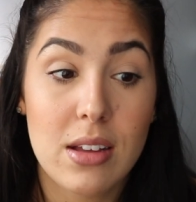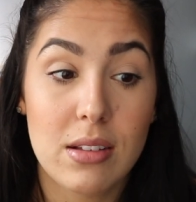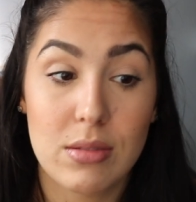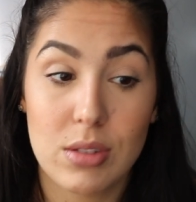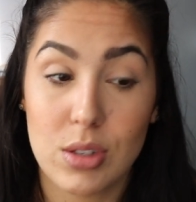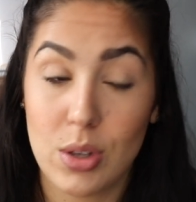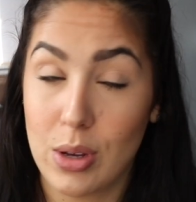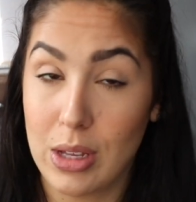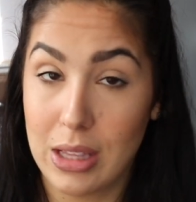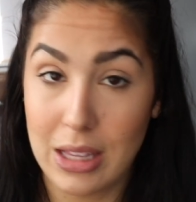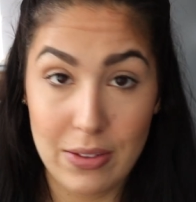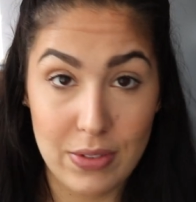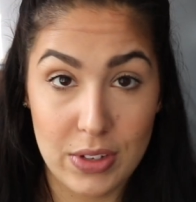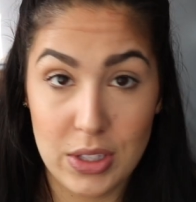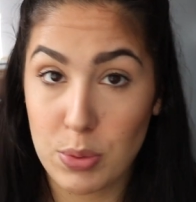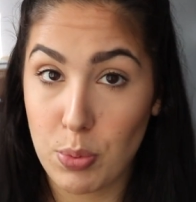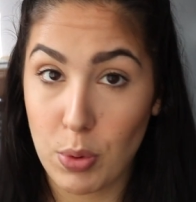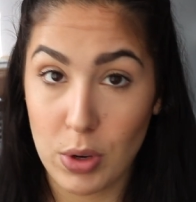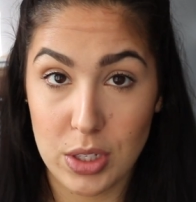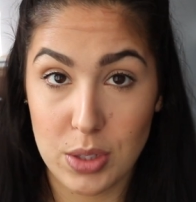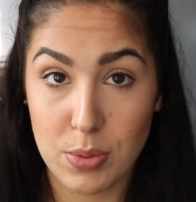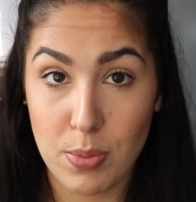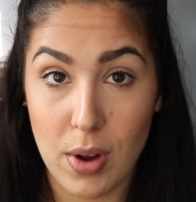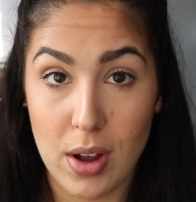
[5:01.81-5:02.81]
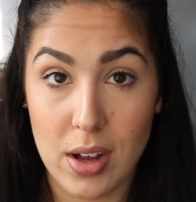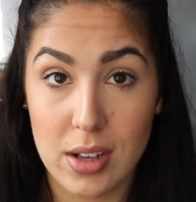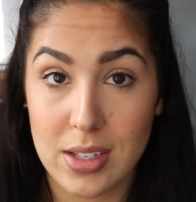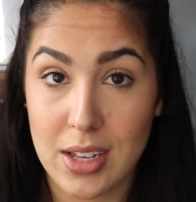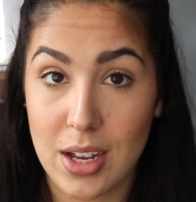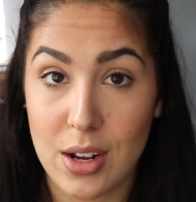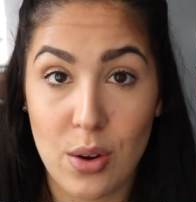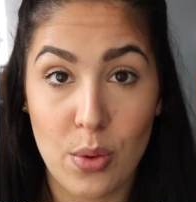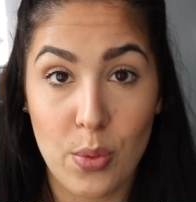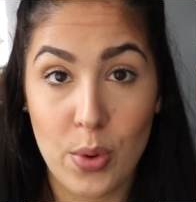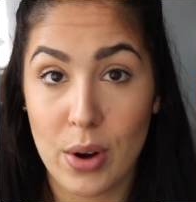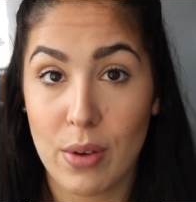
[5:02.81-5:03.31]
So I live in sports bras.
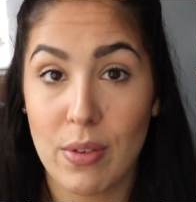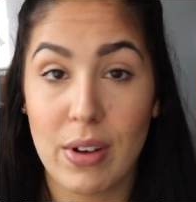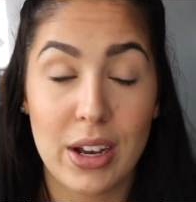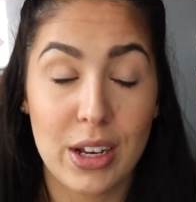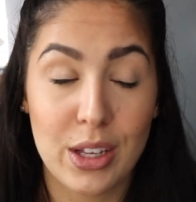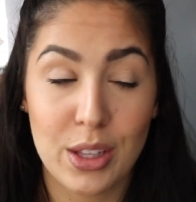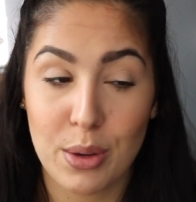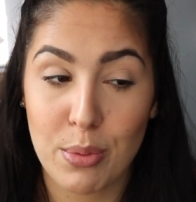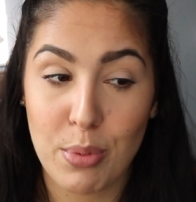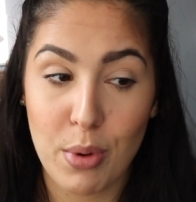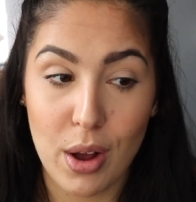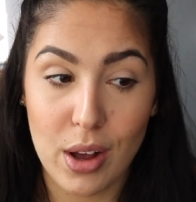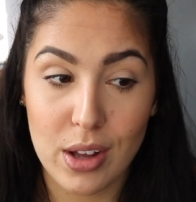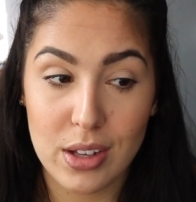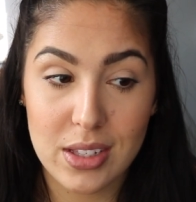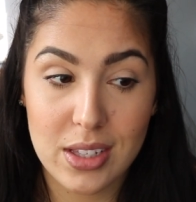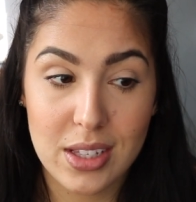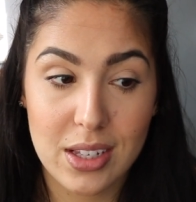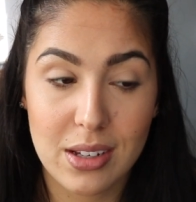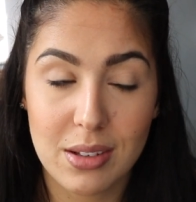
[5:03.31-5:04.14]
I don't wear regular bras.